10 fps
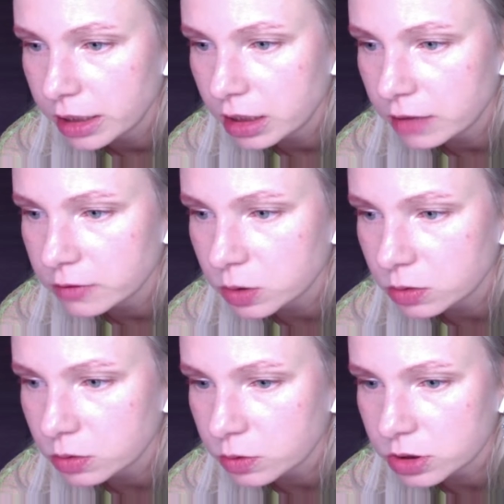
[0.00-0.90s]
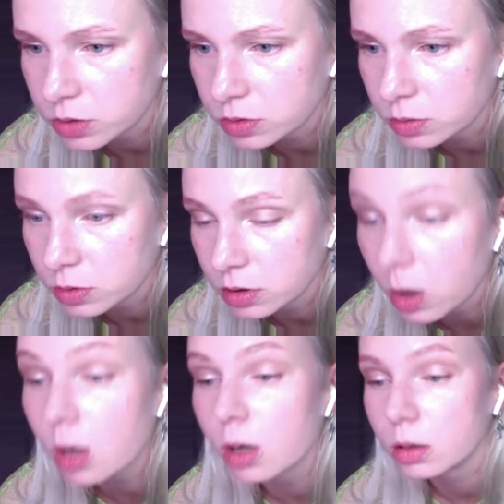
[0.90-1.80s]
might have known which would.
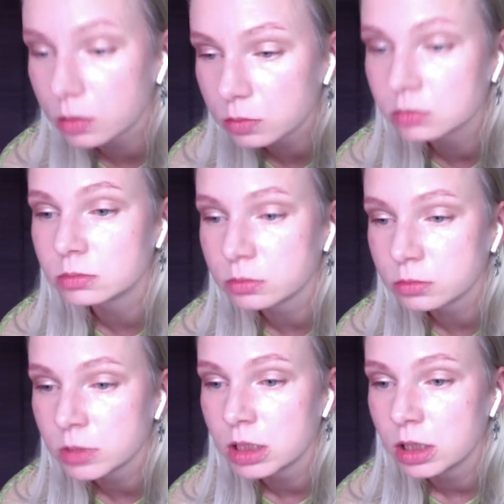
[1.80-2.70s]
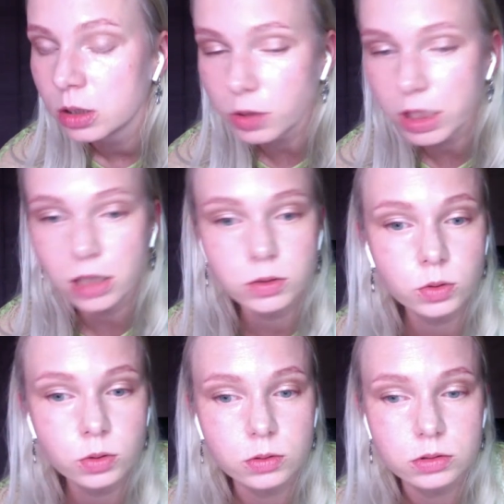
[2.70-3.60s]
Oh! Okay,
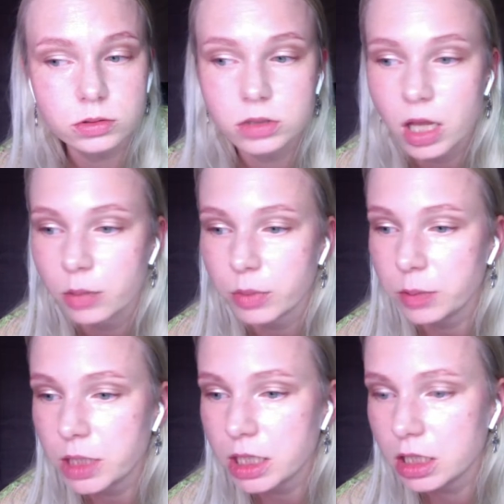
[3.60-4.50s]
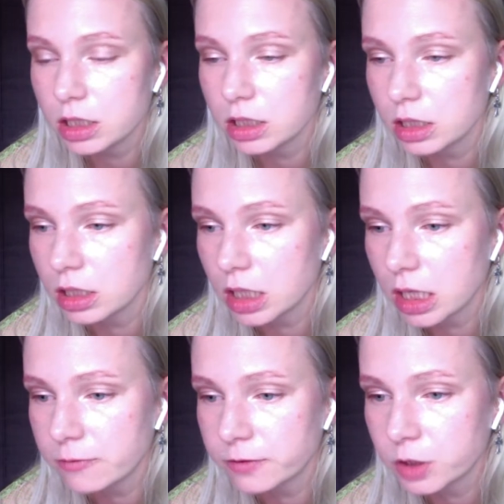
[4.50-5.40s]
cool. Maybe
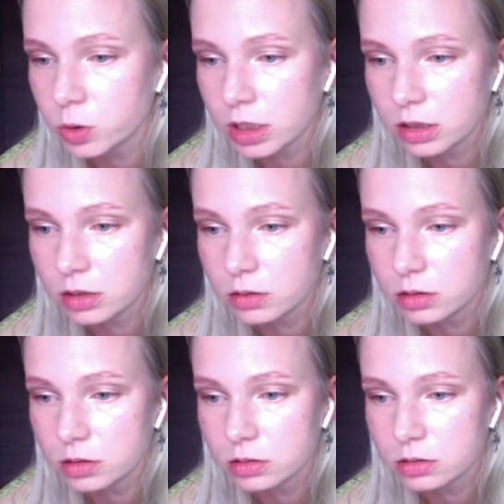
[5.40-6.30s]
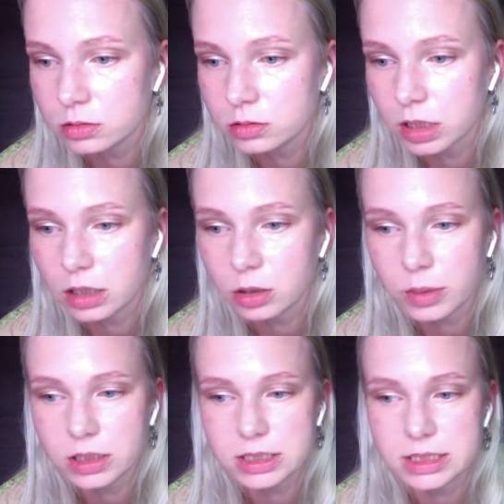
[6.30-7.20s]
if you can
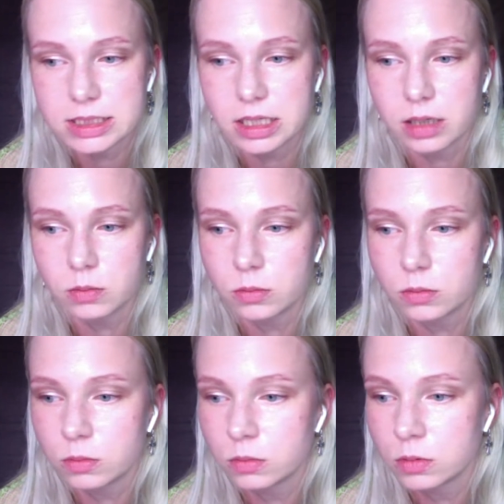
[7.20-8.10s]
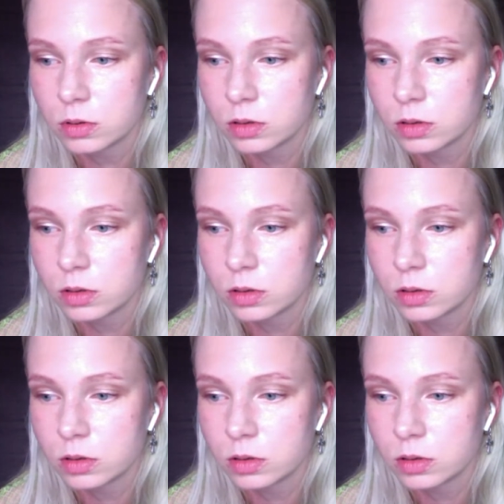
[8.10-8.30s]
recommend us some